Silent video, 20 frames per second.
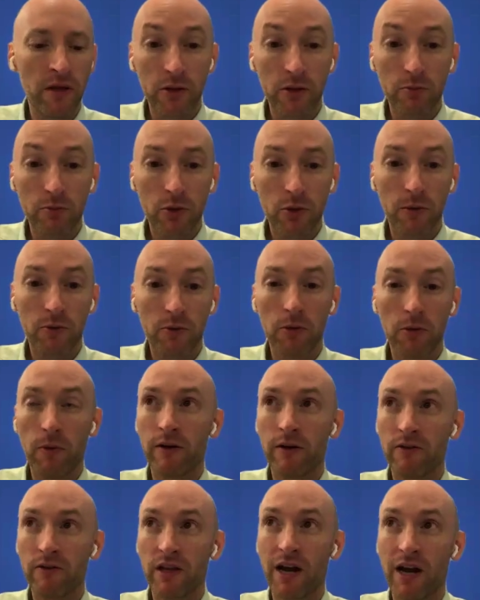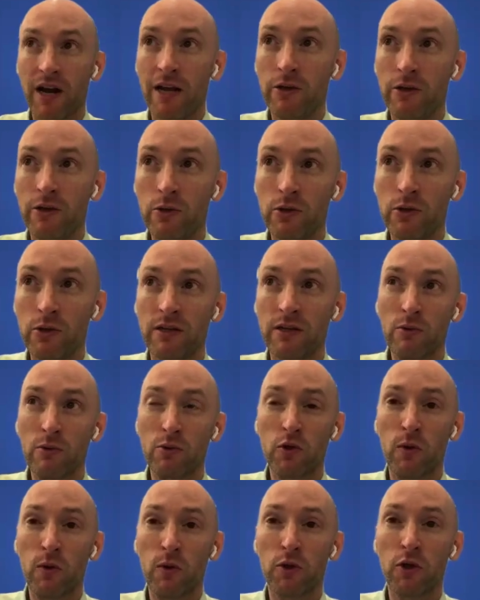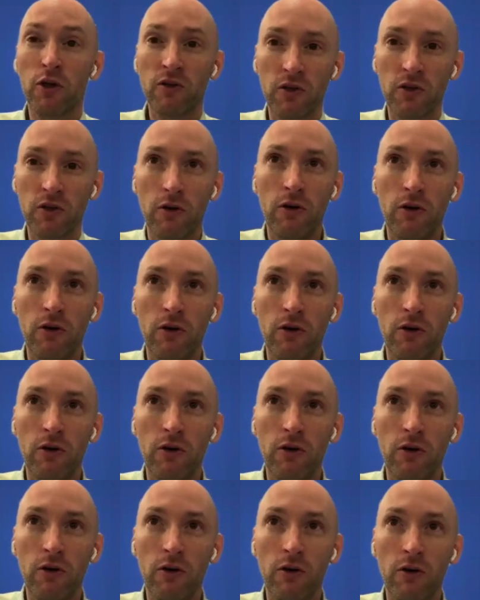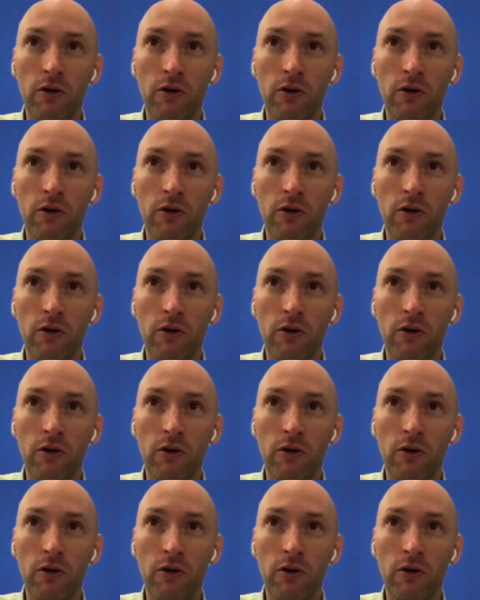the subscription model that I use at Subscription Attorney,